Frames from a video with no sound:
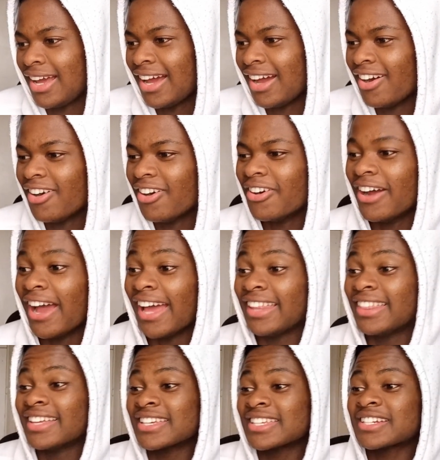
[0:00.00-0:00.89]
Oh,
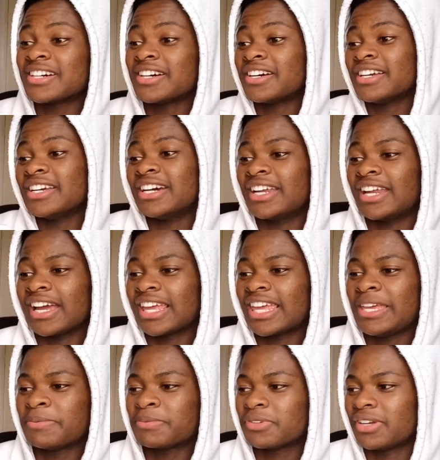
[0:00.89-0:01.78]
and this girl, yeah, that
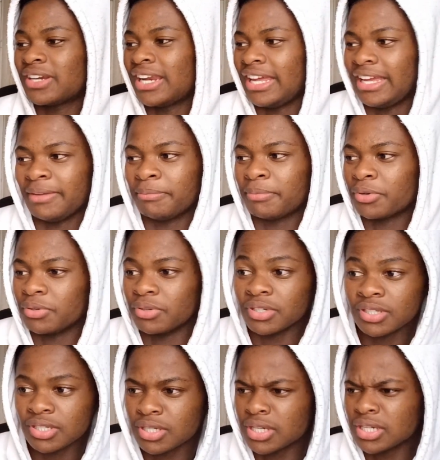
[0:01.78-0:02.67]
keeps on like, bro,
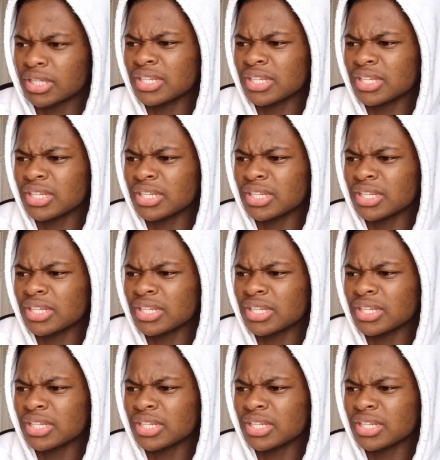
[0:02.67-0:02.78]
this